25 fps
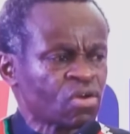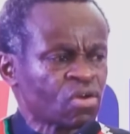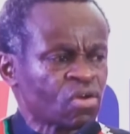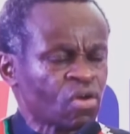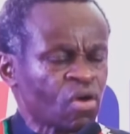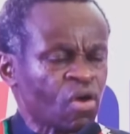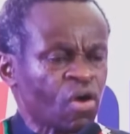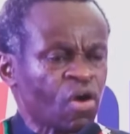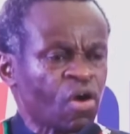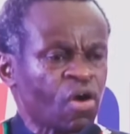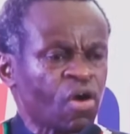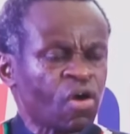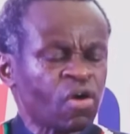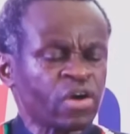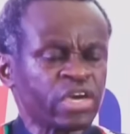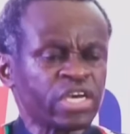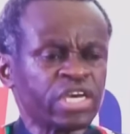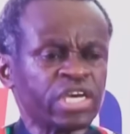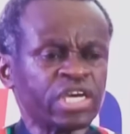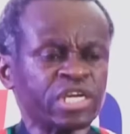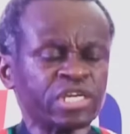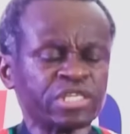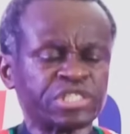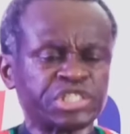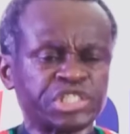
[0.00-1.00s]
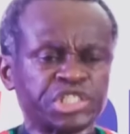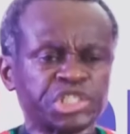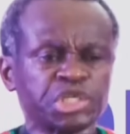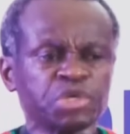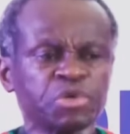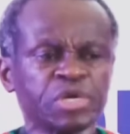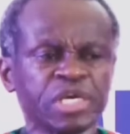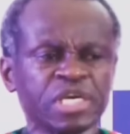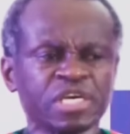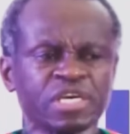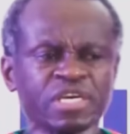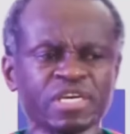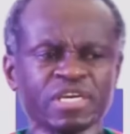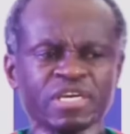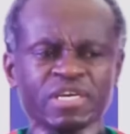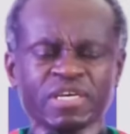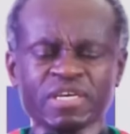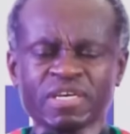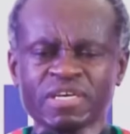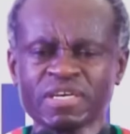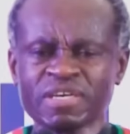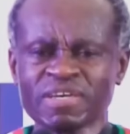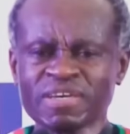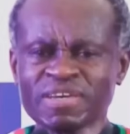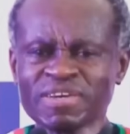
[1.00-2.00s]
or in
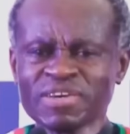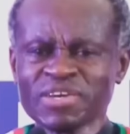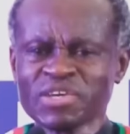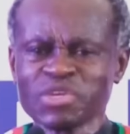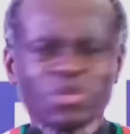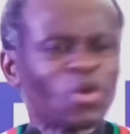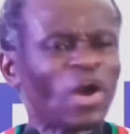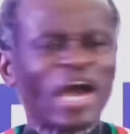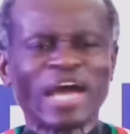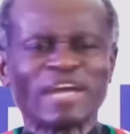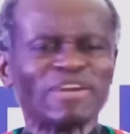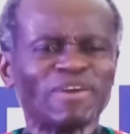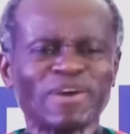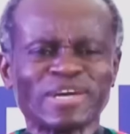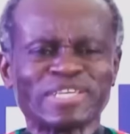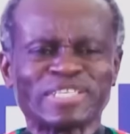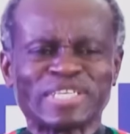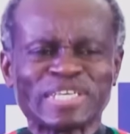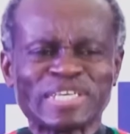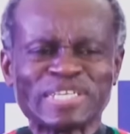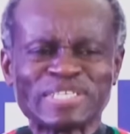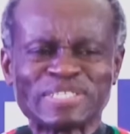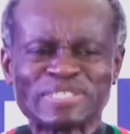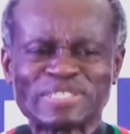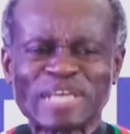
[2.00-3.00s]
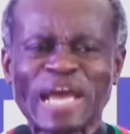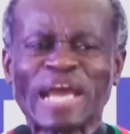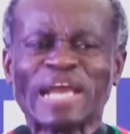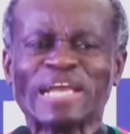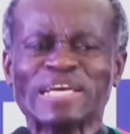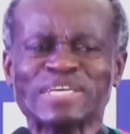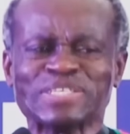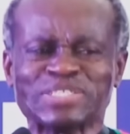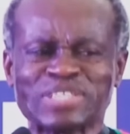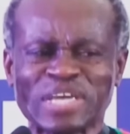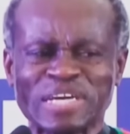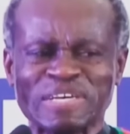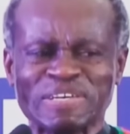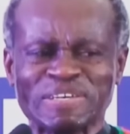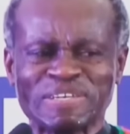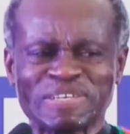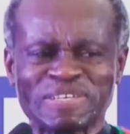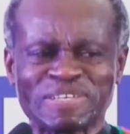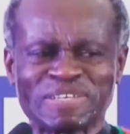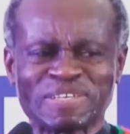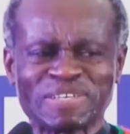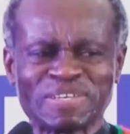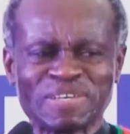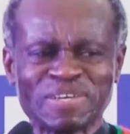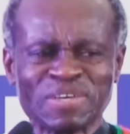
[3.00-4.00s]
Chui, you are not
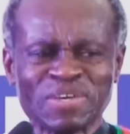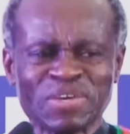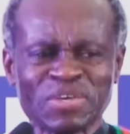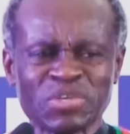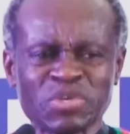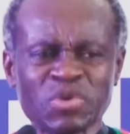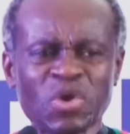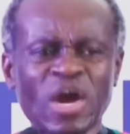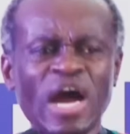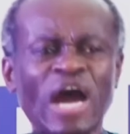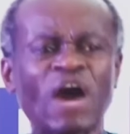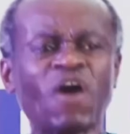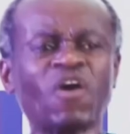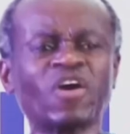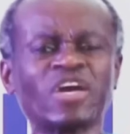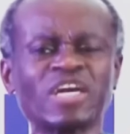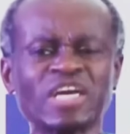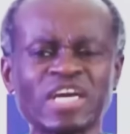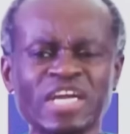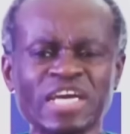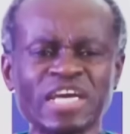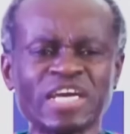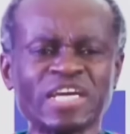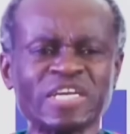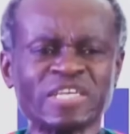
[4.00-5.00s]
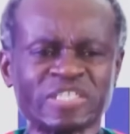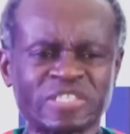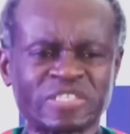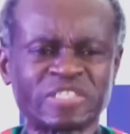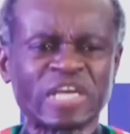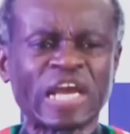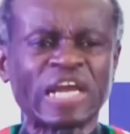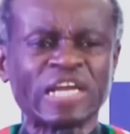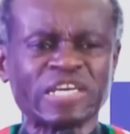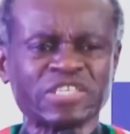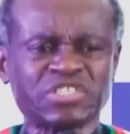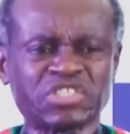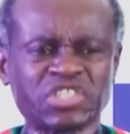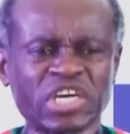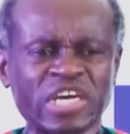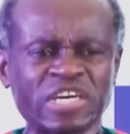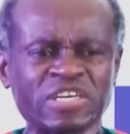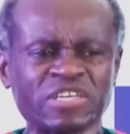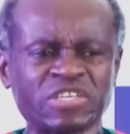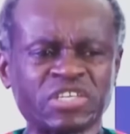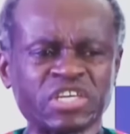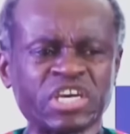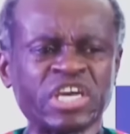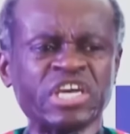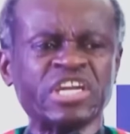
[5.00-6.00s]
intelligent. You are only
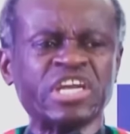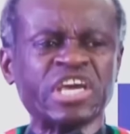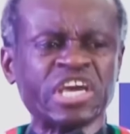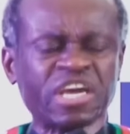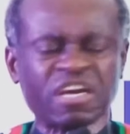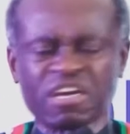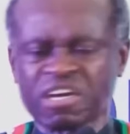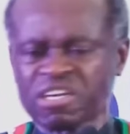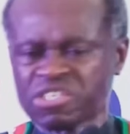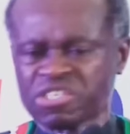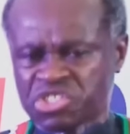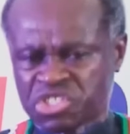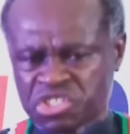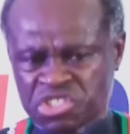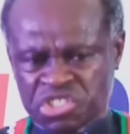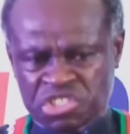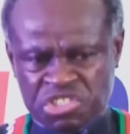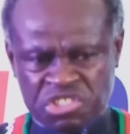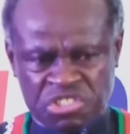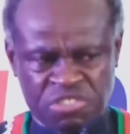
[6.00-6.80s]
intelligent in English.